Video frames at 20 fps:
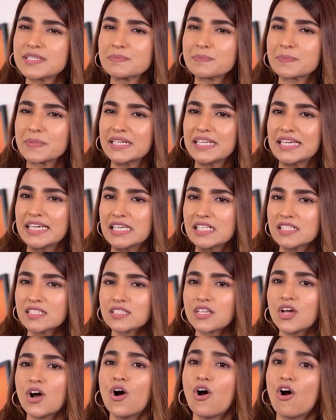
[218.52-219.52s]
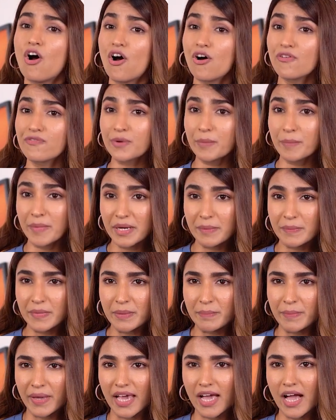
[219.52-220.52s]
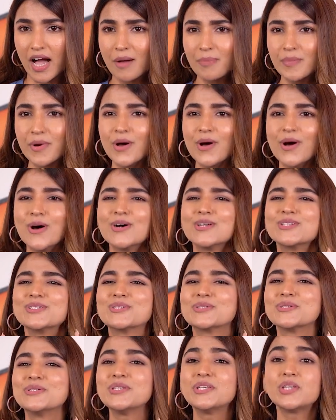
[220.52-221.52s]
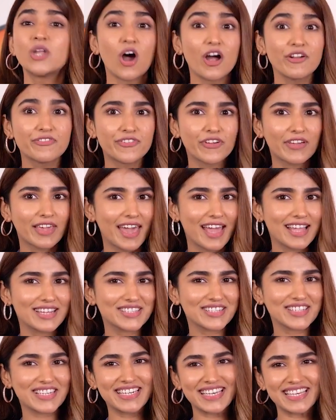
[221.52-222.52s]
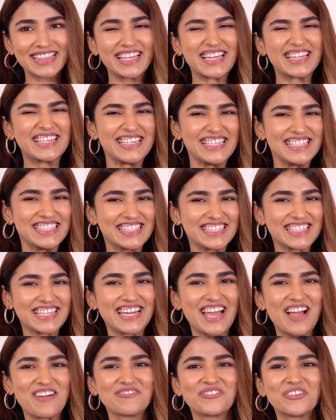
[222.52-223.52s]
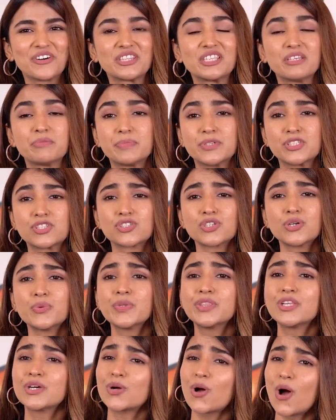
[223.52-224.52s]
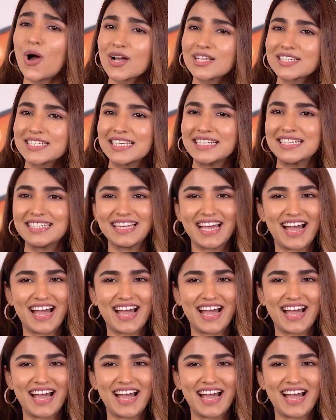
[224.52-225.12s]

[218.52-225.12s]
simple heels or for minimal makeup. Do not forget to click that Instagram-worthy picture with the cocktail in